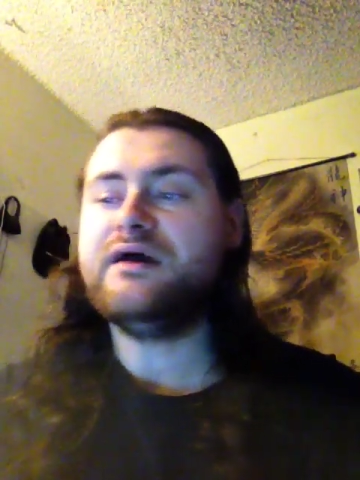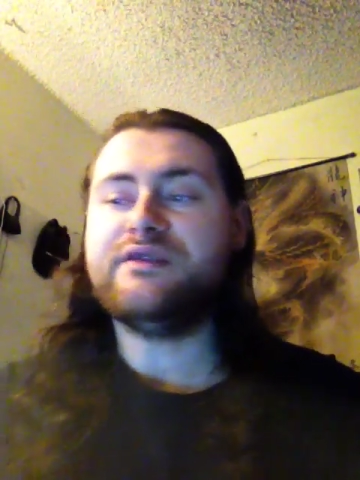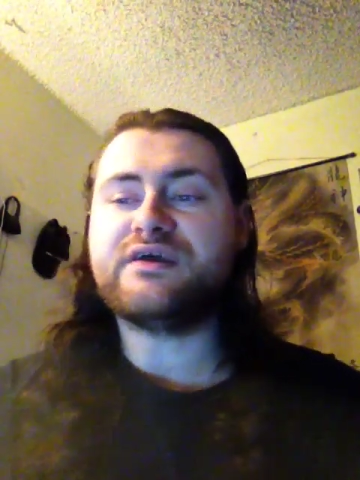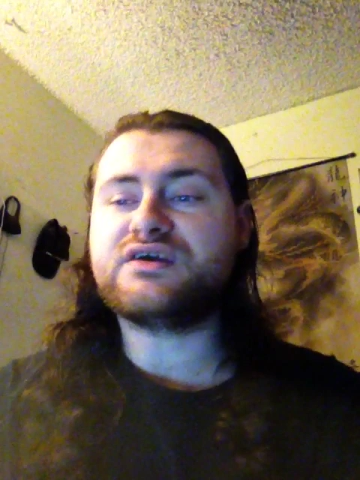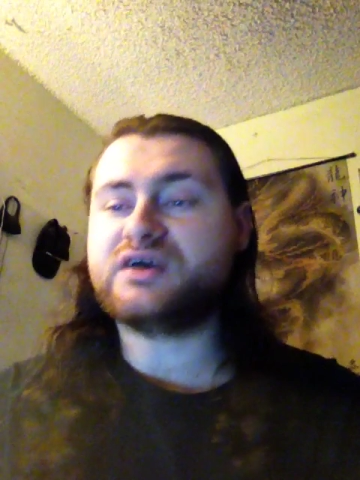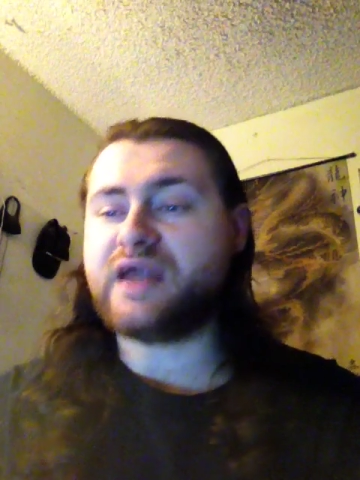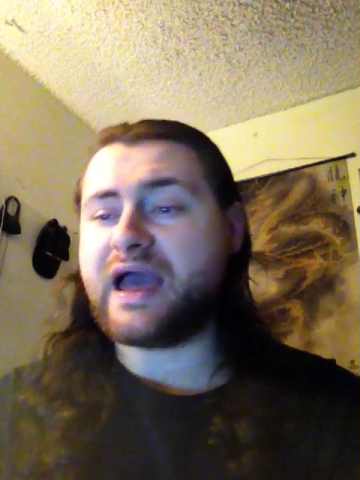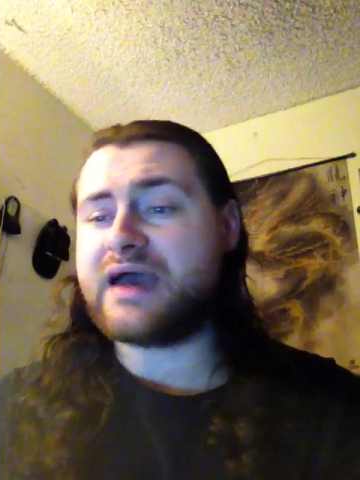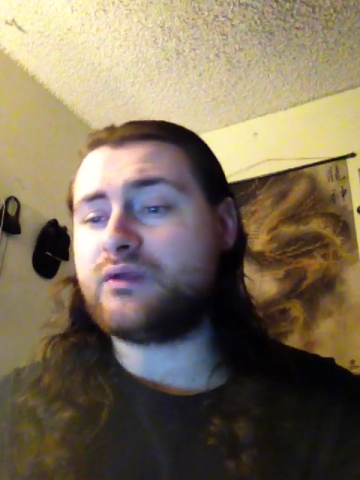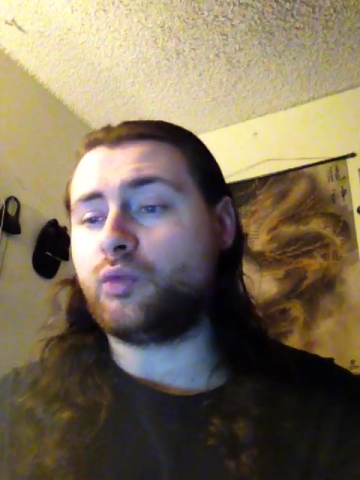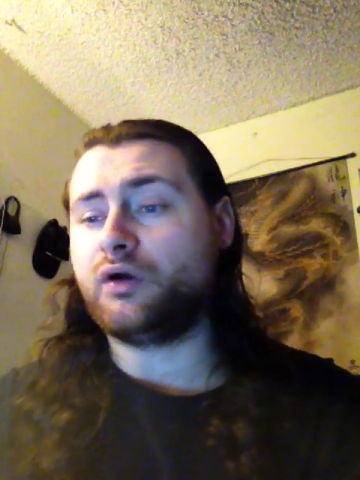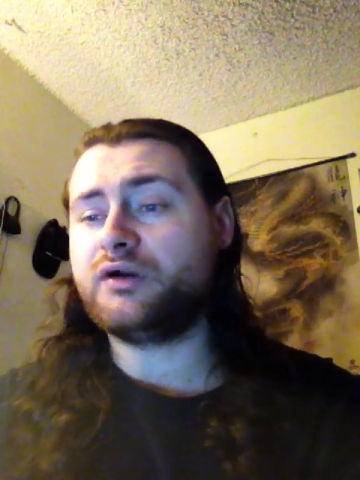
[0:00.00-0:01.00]
Then you can
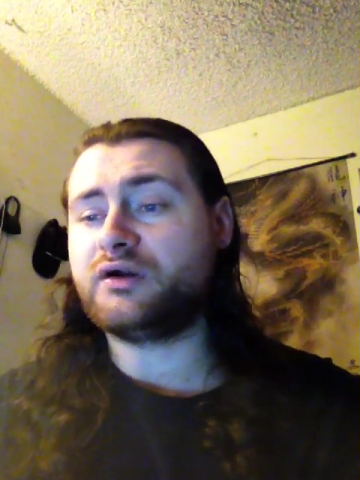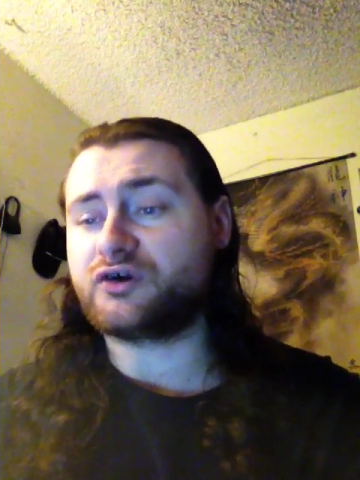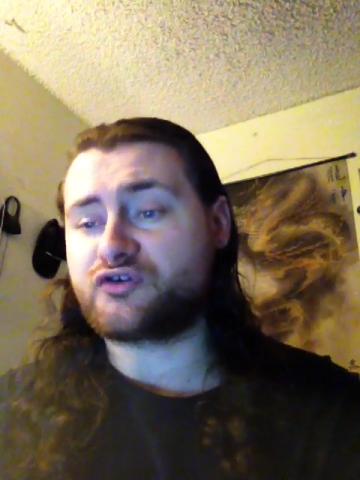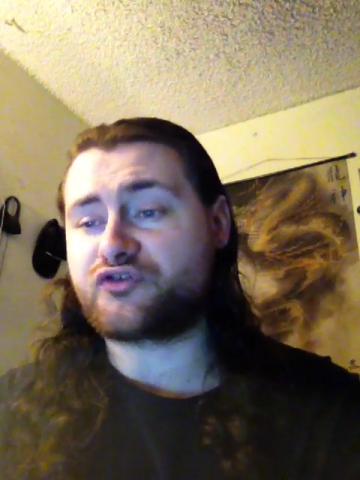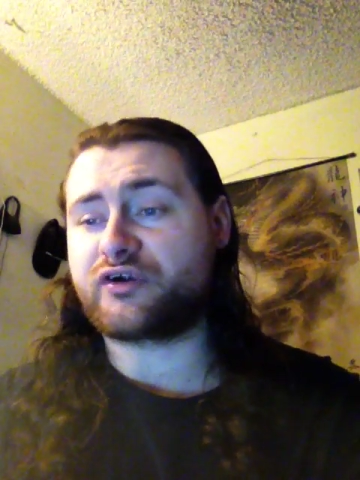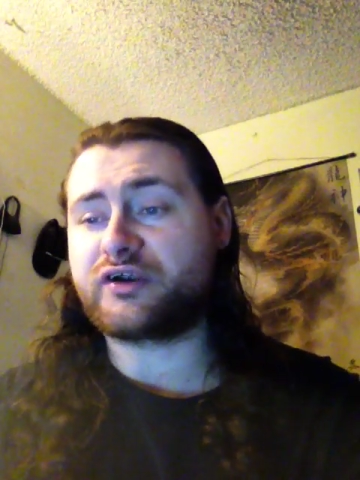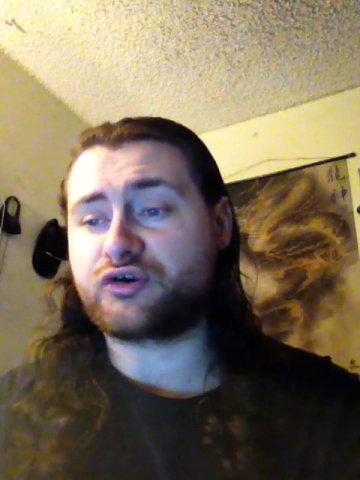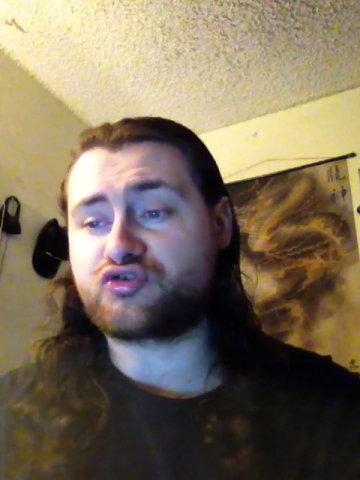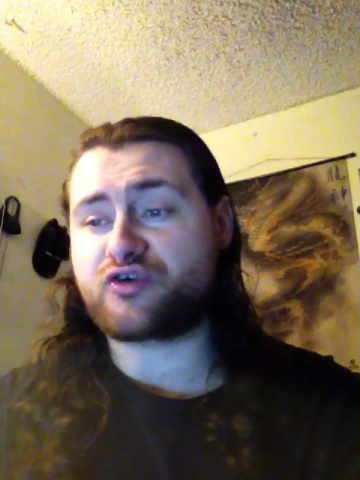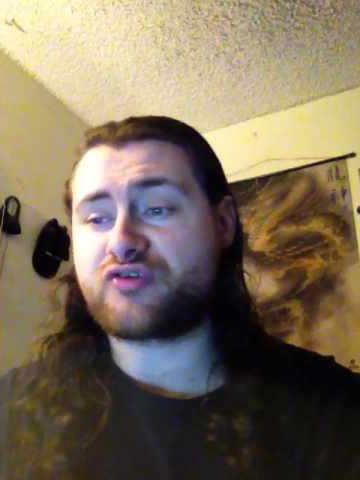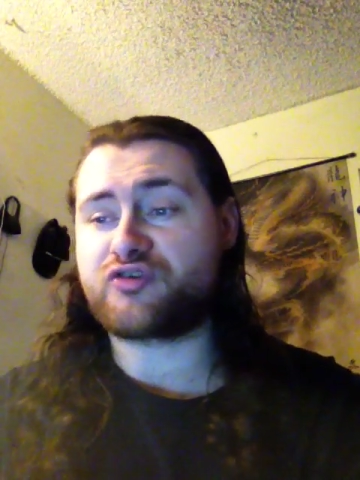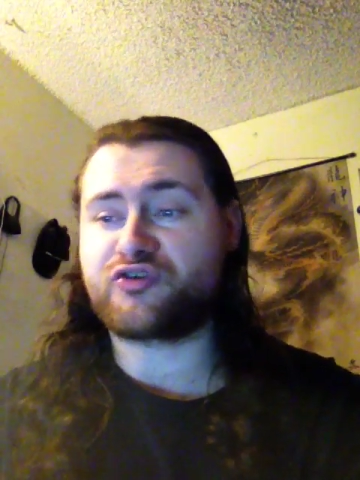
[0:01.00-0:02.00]
add one Ursardic or
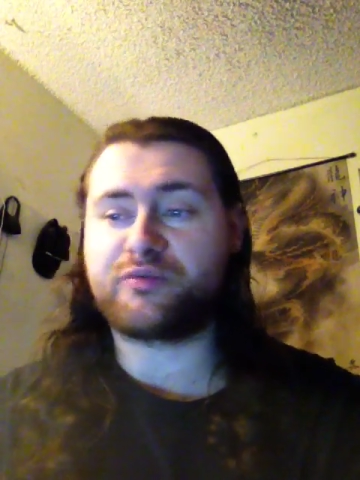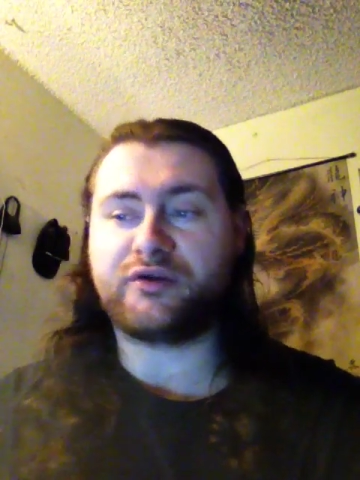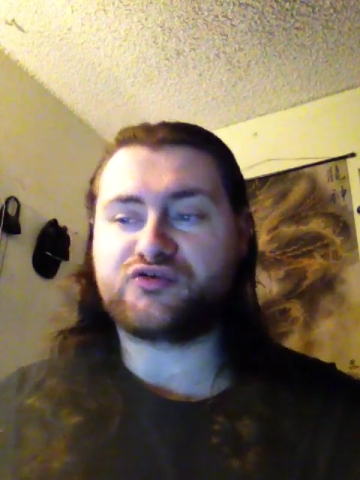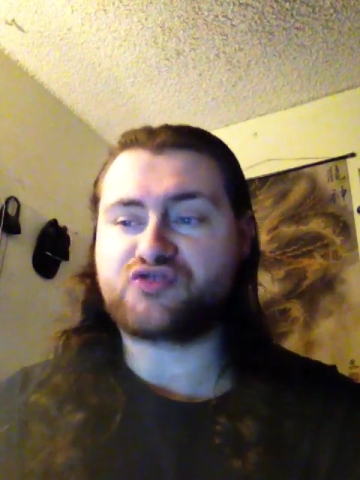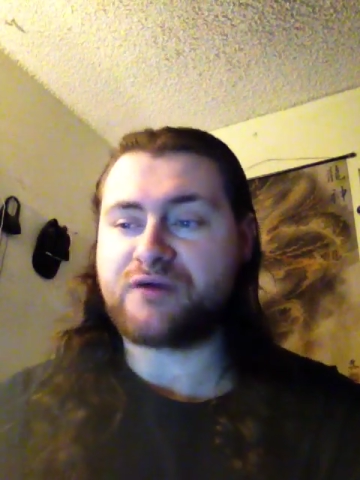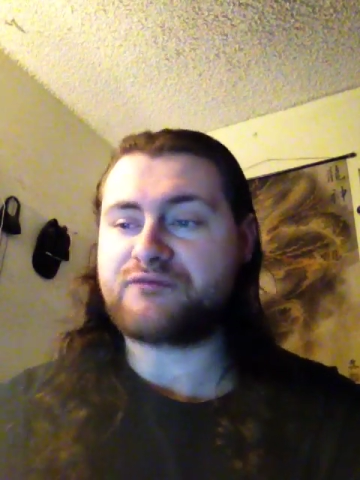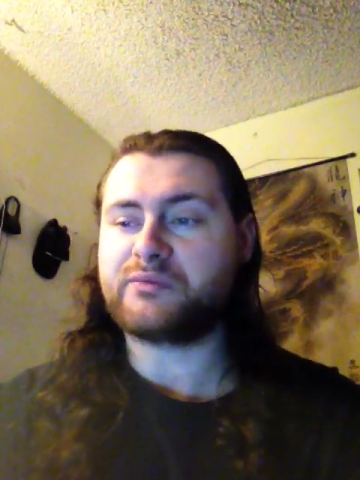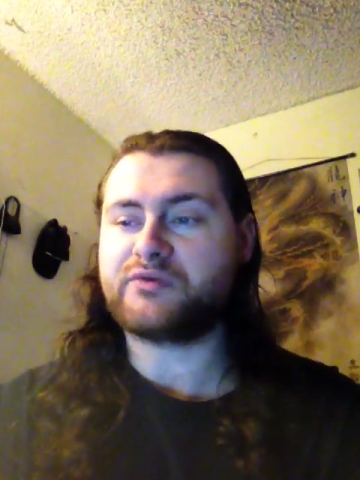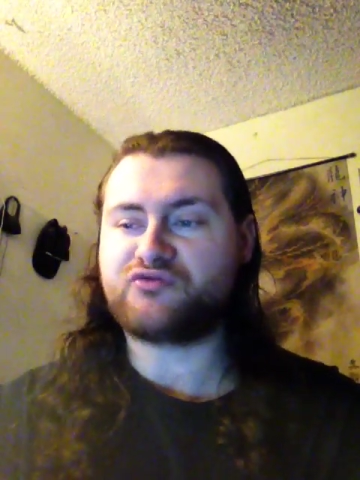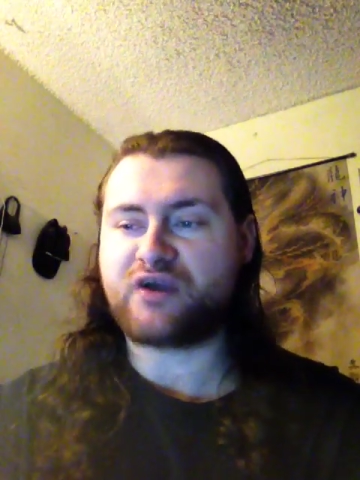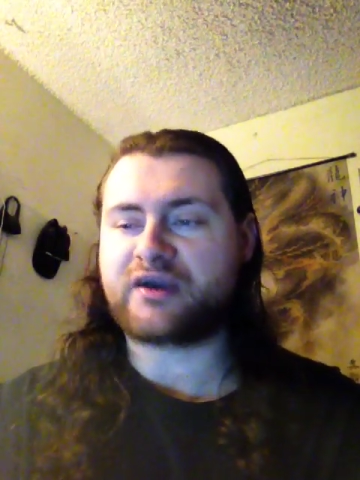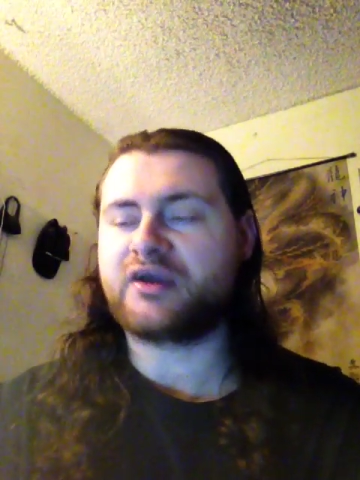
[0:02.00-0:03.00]
Drytron spell or trap from your
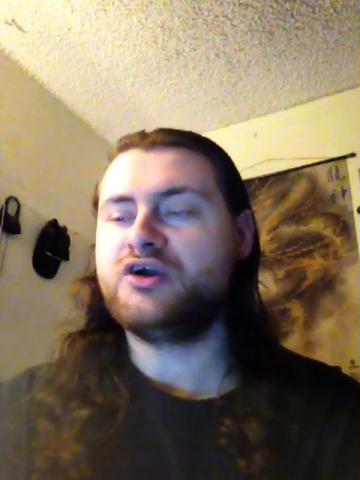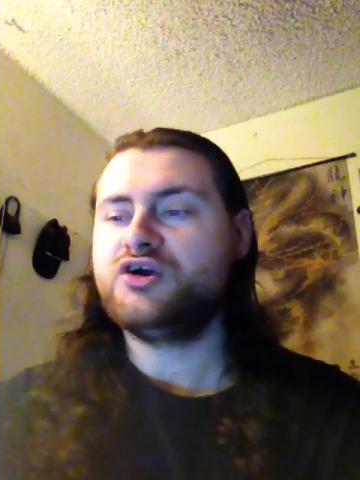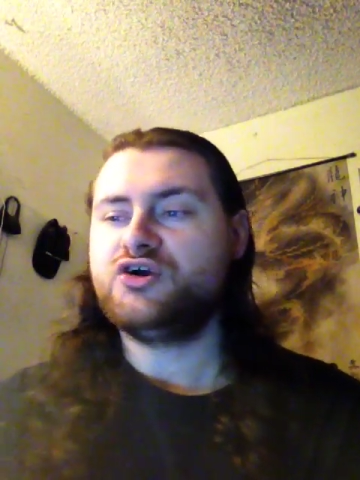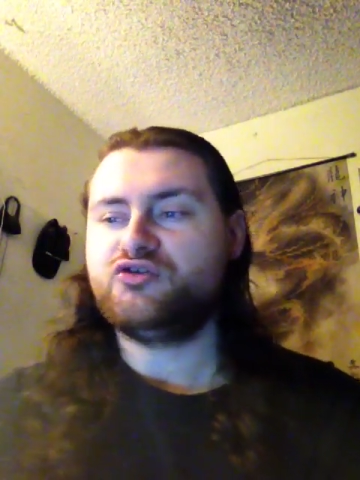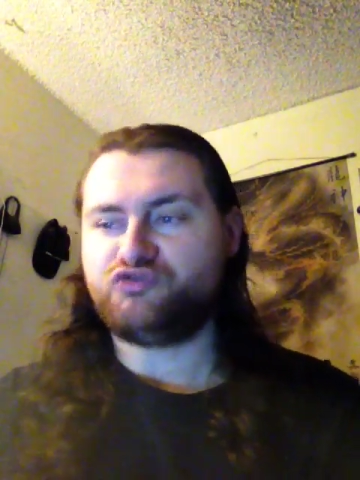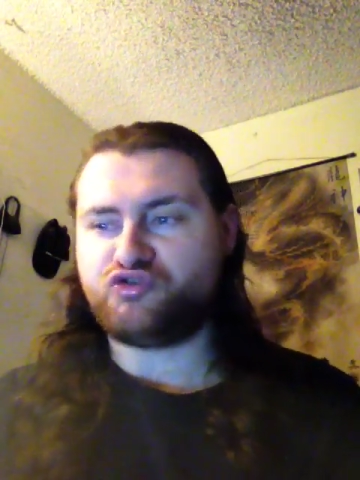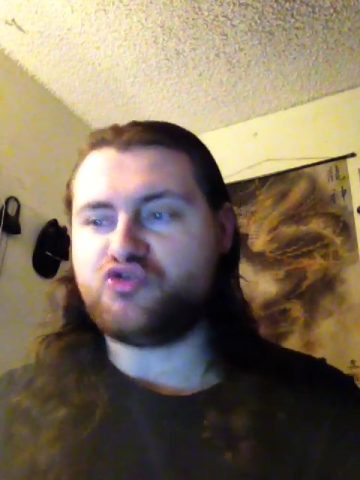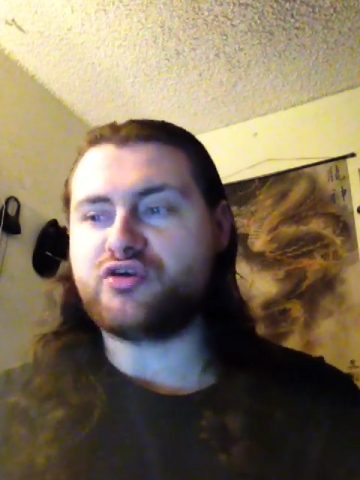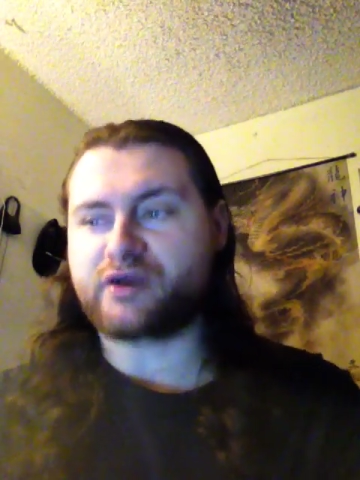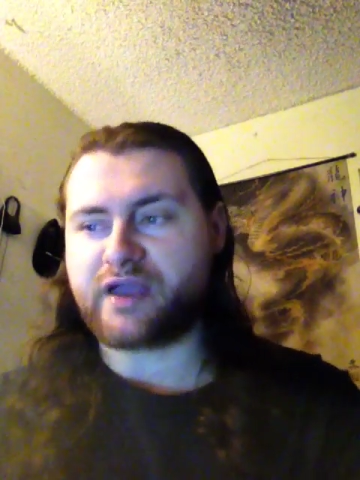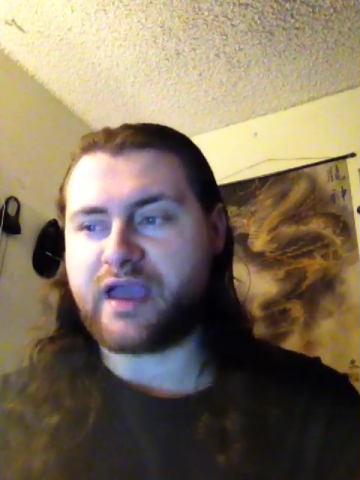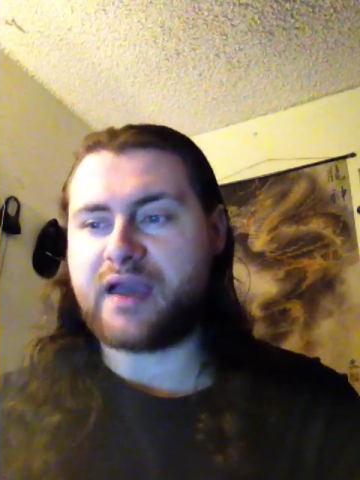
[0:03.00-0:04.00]
deck to
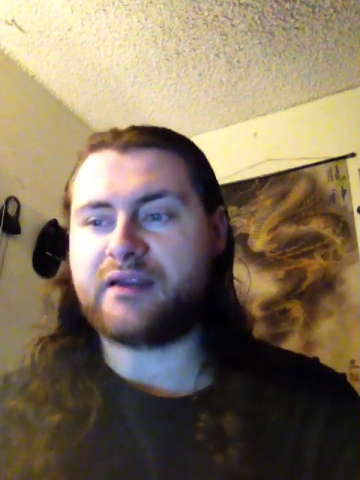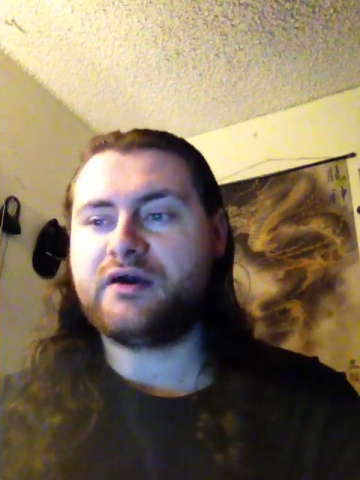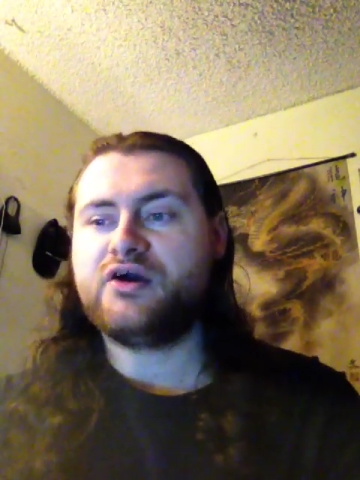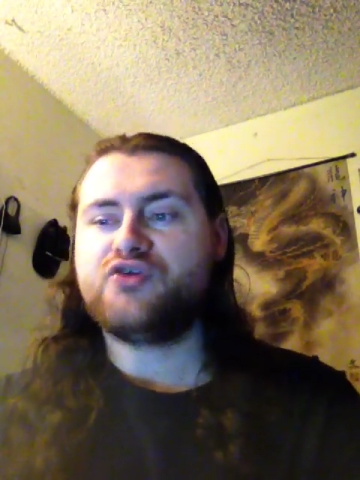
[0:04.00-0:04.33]
your hand.